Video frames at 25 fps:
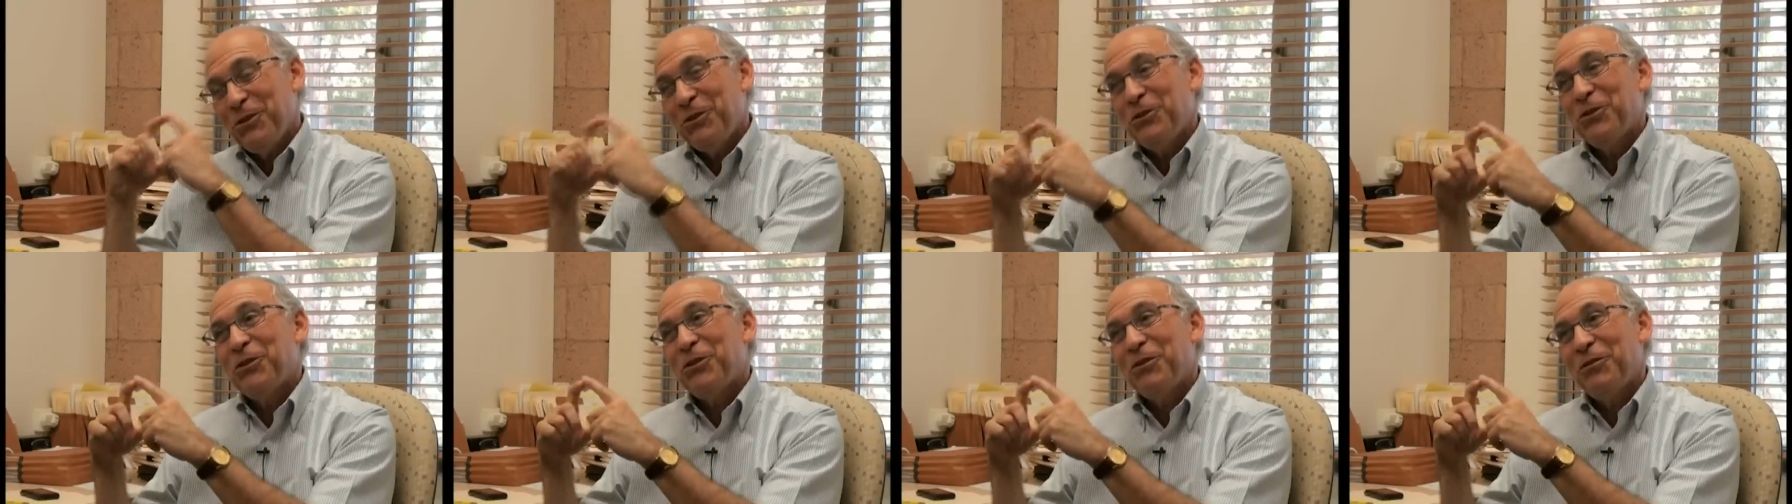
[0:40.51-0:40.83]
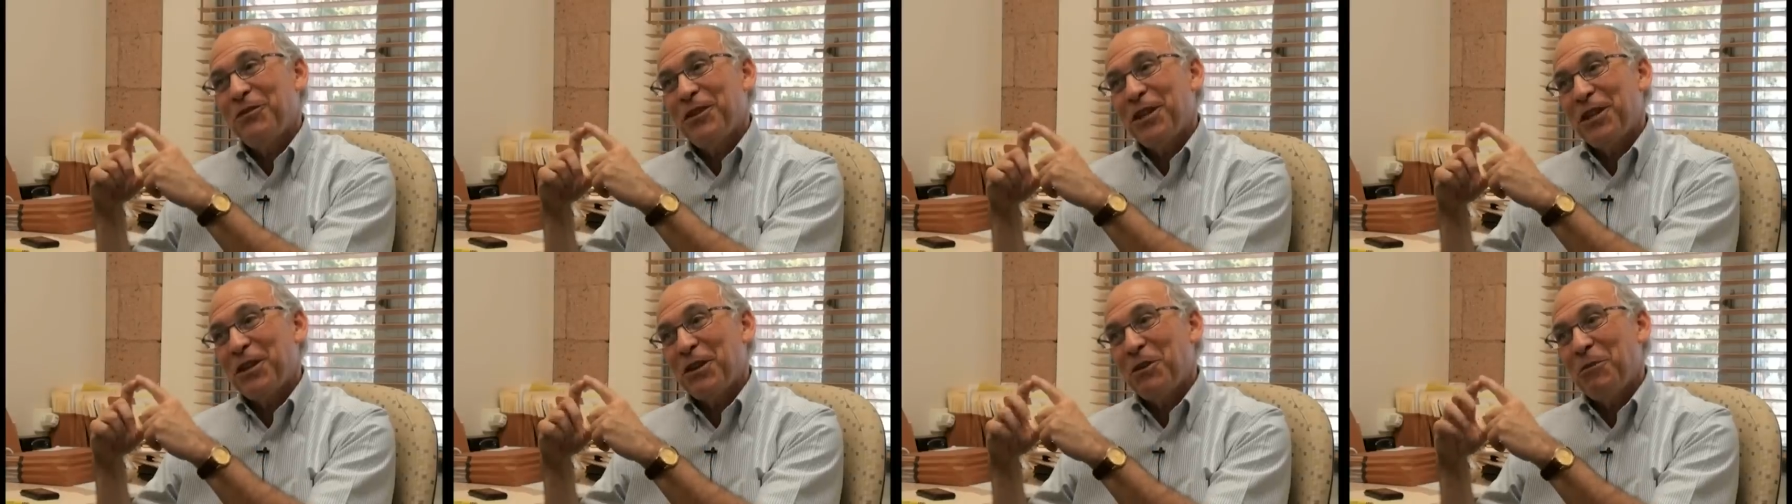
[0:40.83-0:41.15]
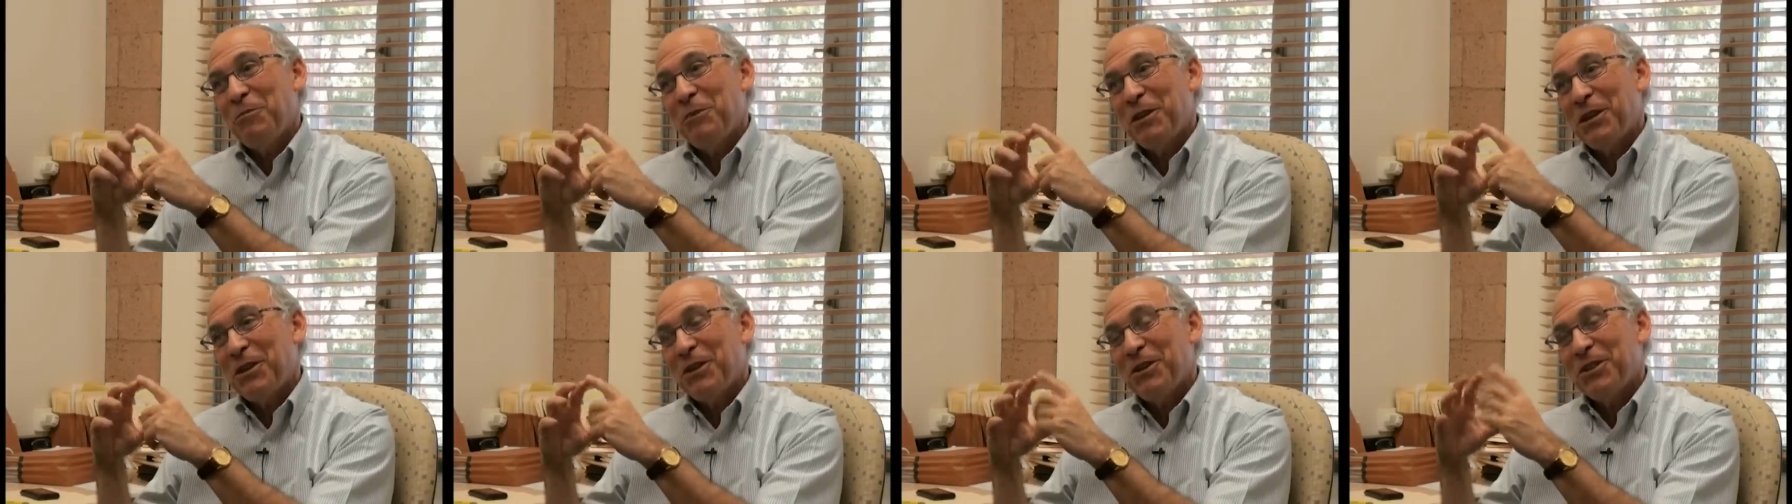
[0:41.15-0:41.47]
use of
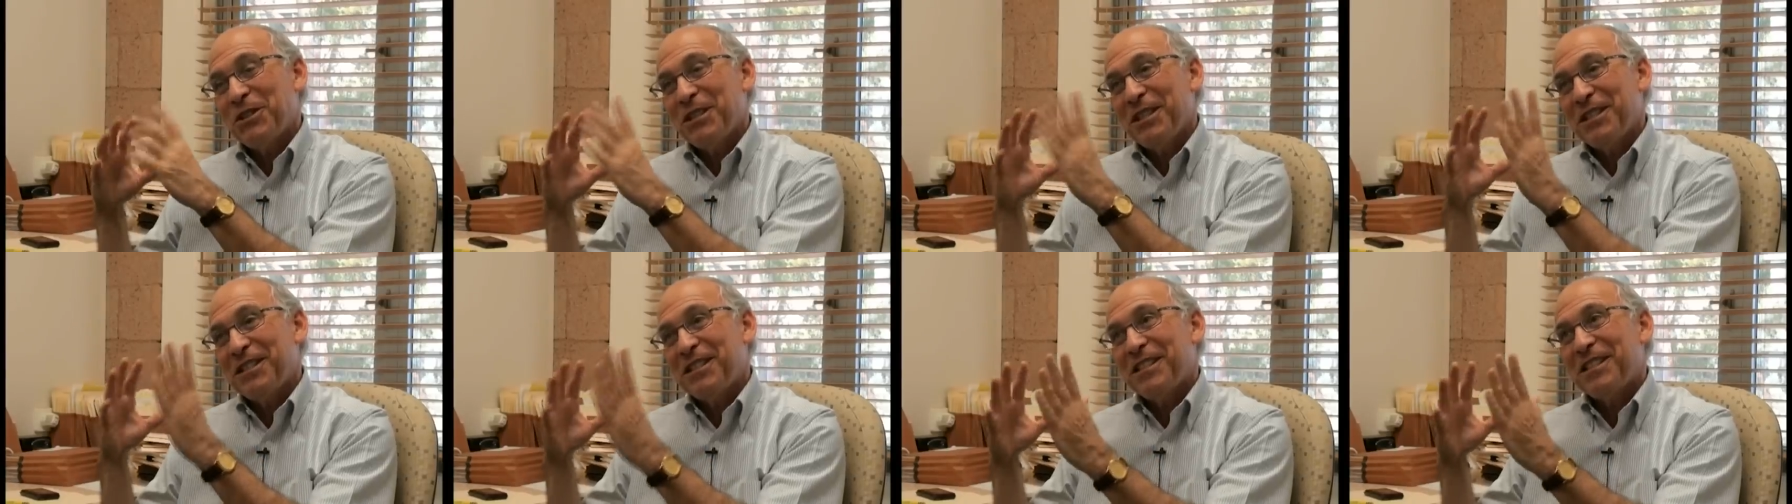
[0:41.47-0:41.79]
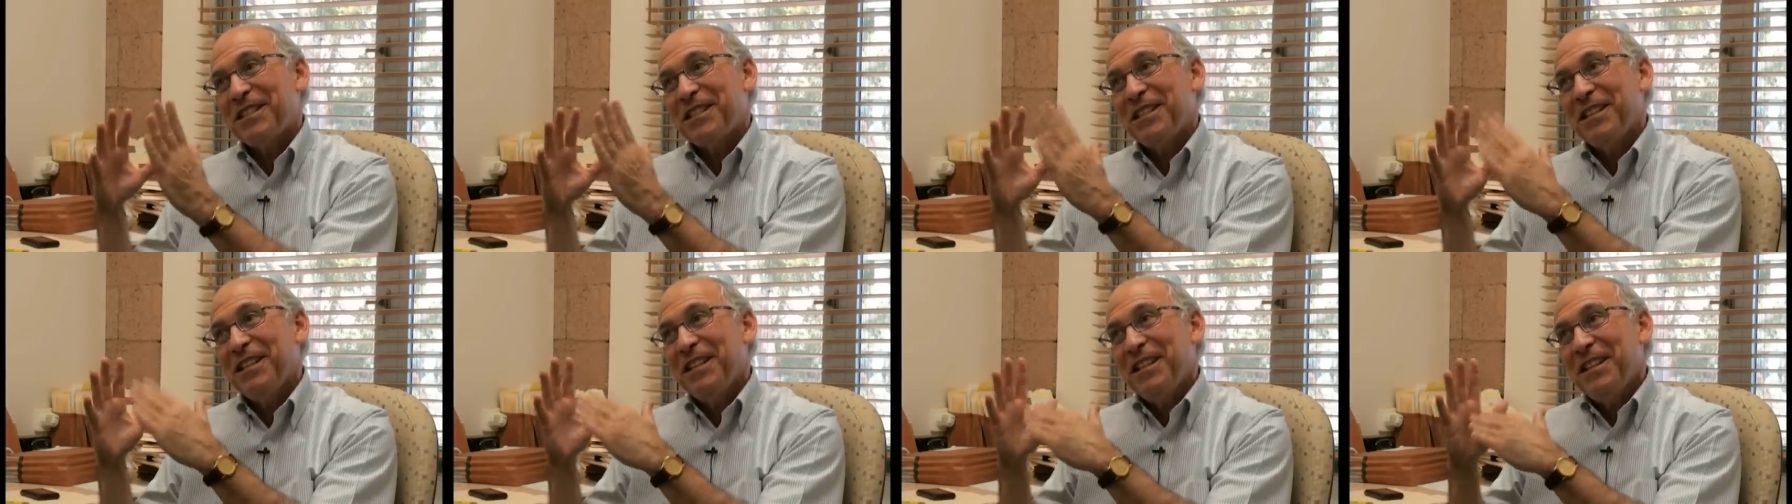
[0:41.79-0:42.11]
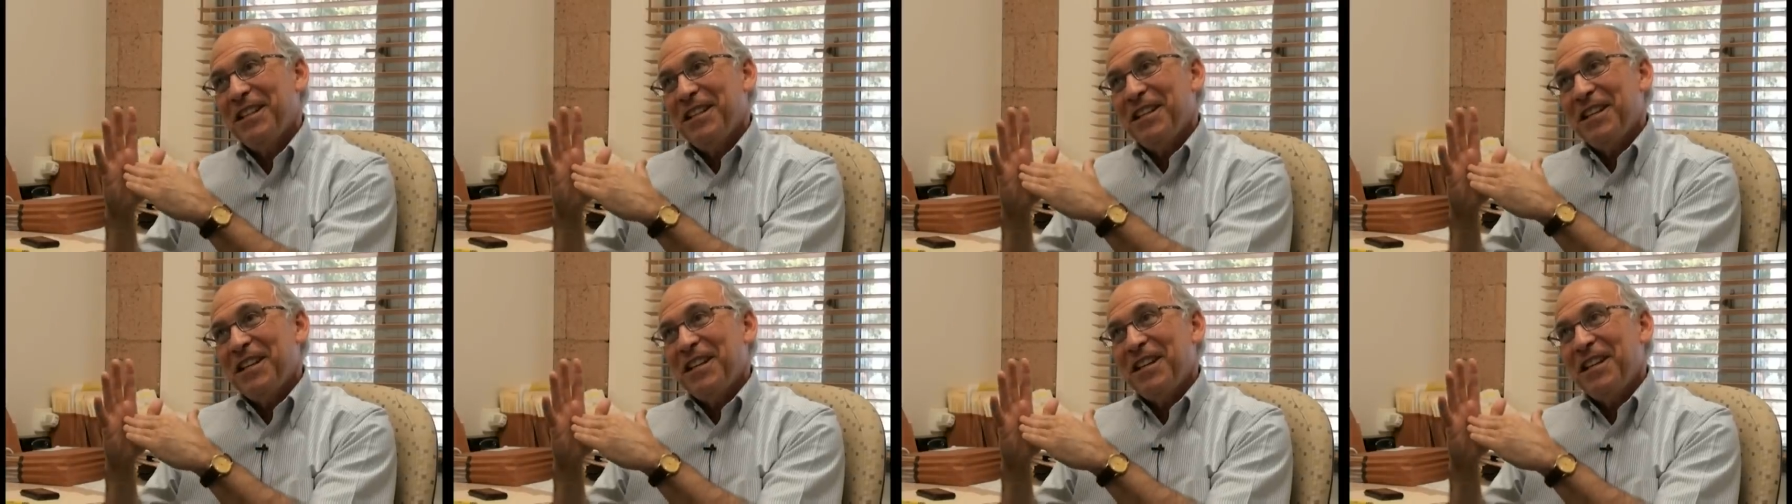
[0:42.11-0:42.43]
video because it's
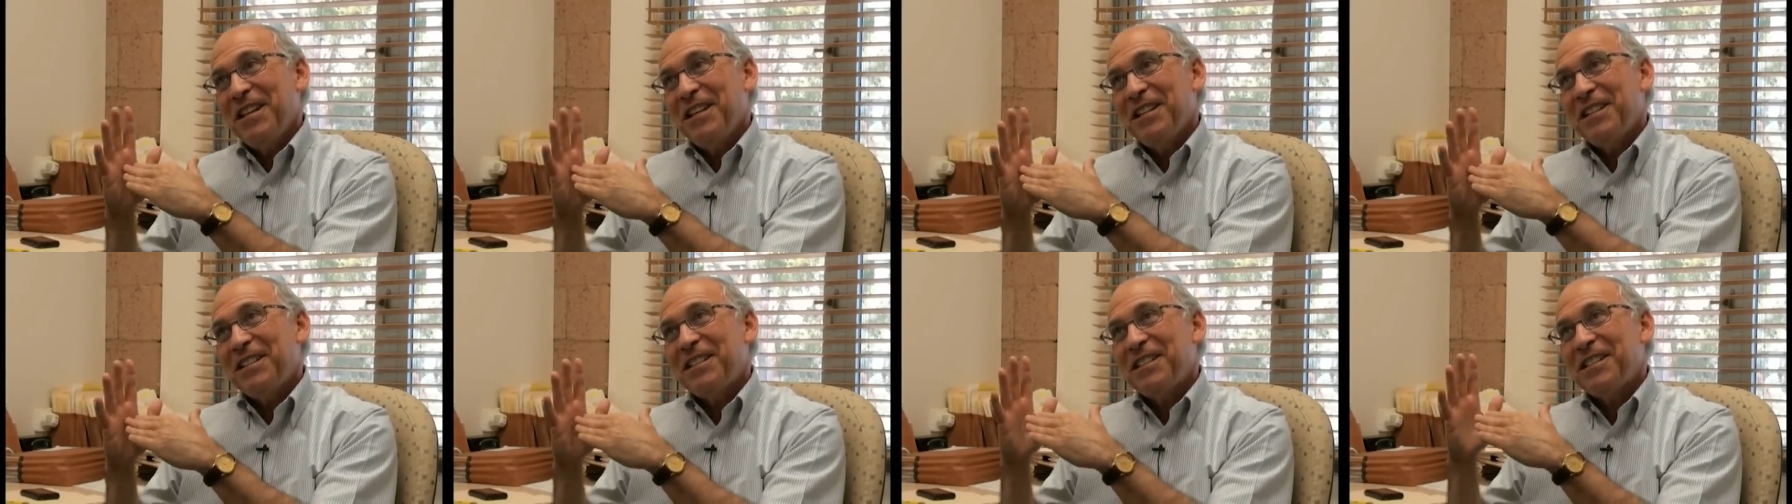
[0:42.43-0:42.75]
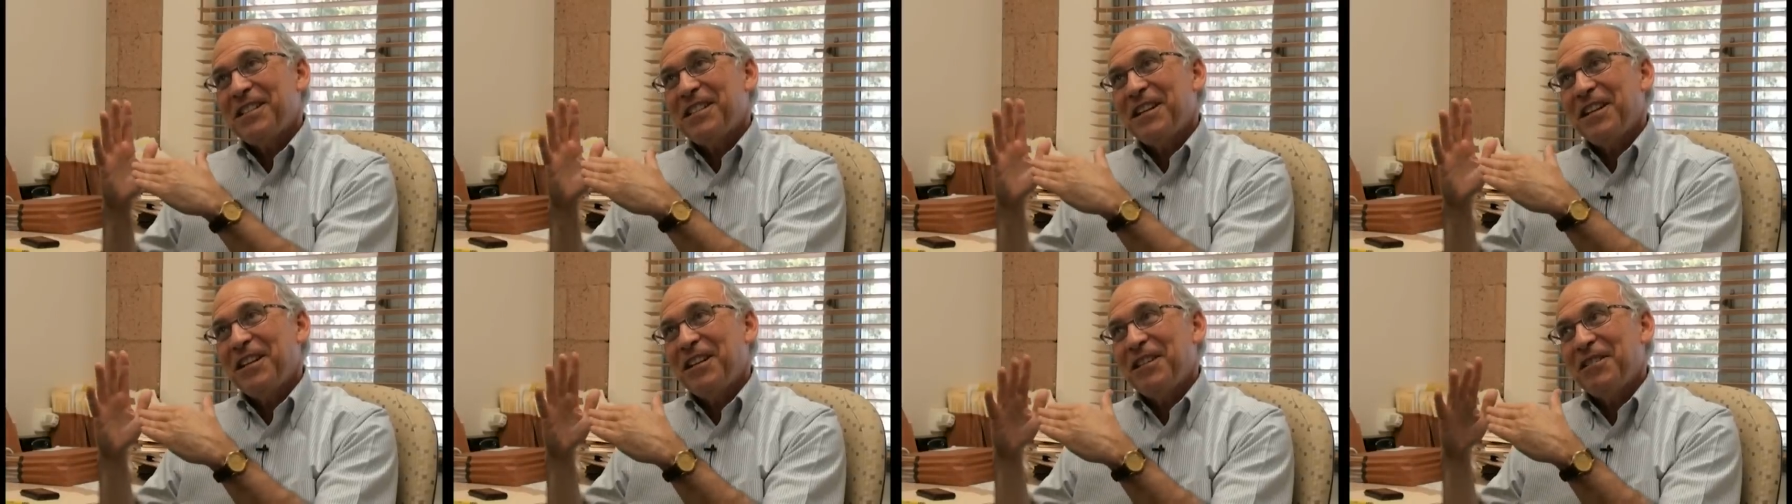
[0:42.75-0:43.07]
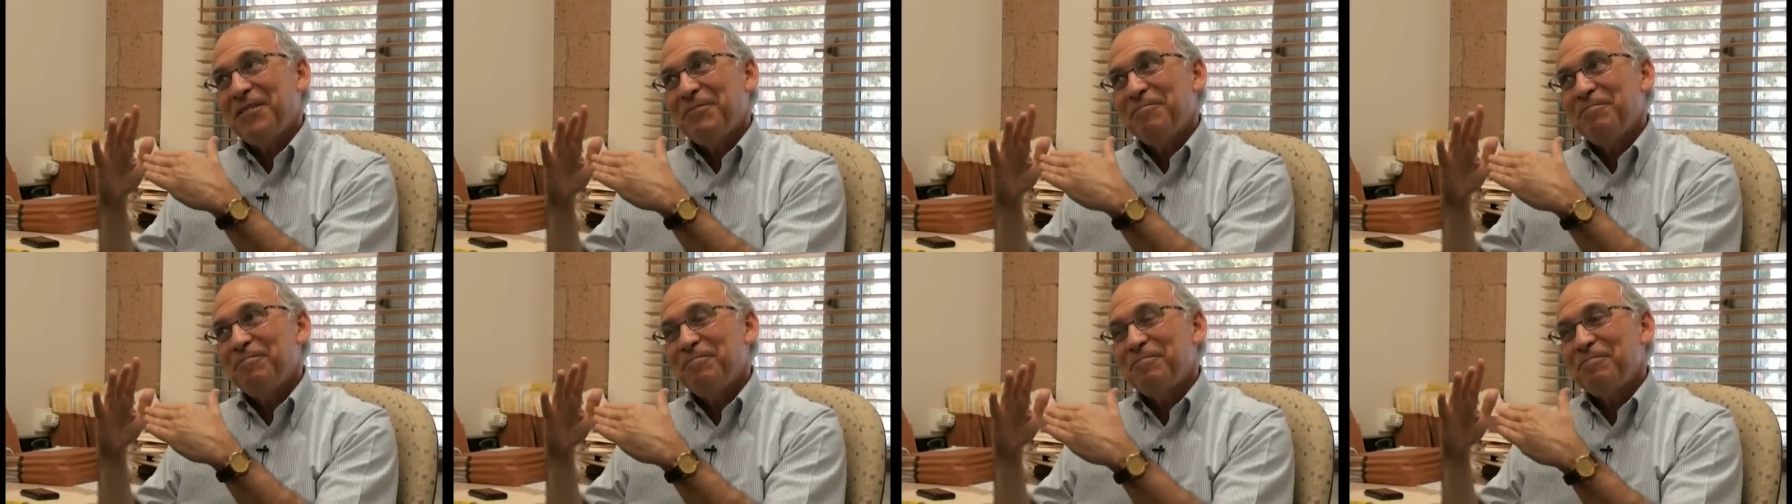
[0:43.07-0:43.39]
it's
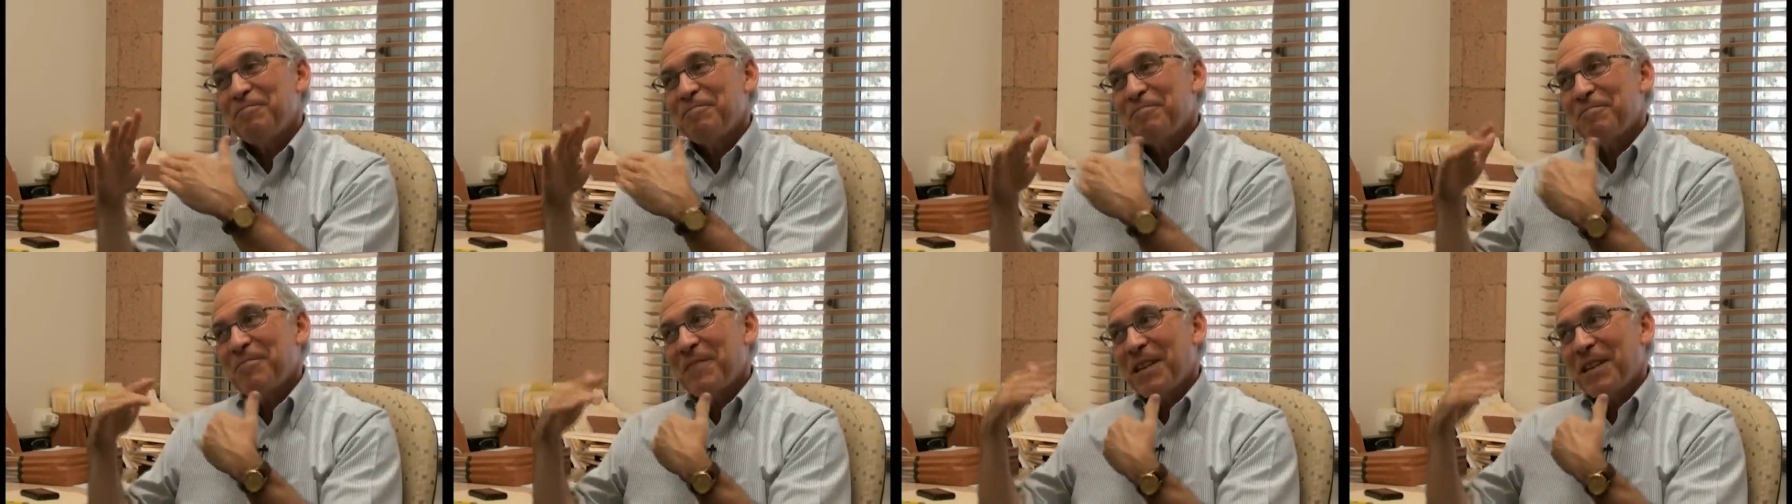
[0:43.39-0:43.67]
um,